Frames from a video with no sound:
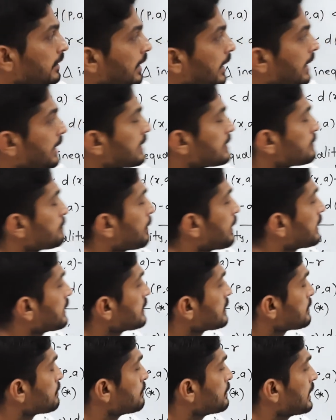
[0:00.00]
X
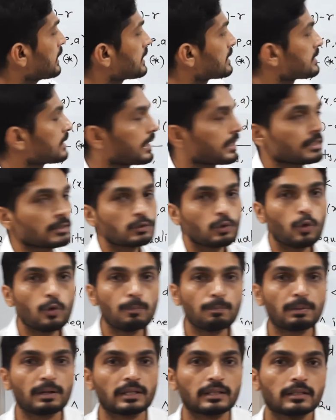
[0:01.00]
minus bxr is
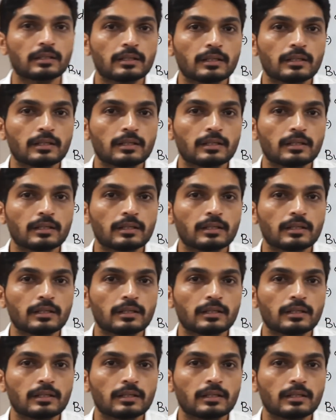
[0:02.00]
open.